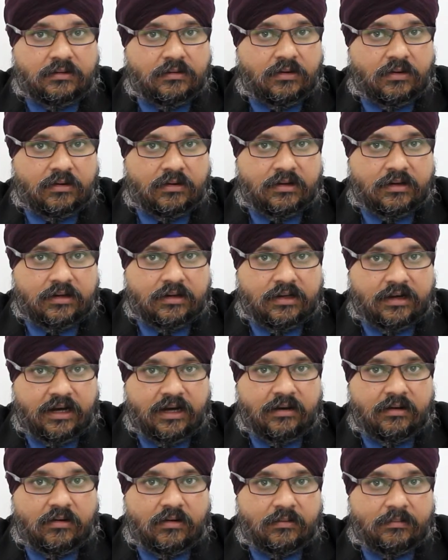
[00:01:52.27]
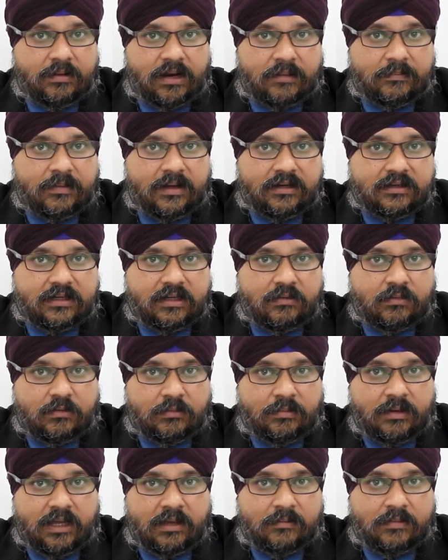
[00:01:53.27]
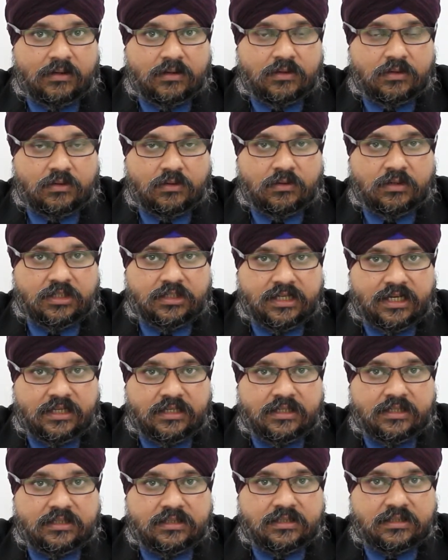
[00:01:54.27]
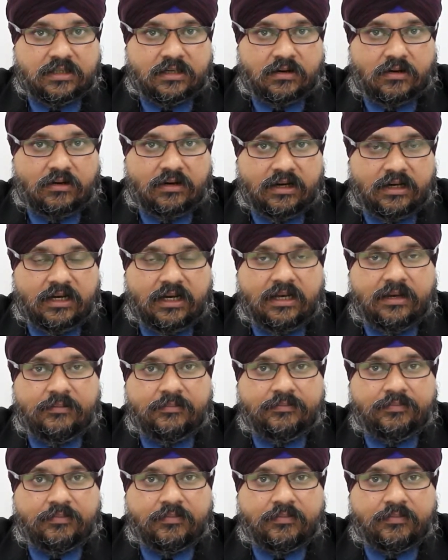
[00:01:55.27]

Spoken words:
your green or black belter will be able to do the changes accordingly.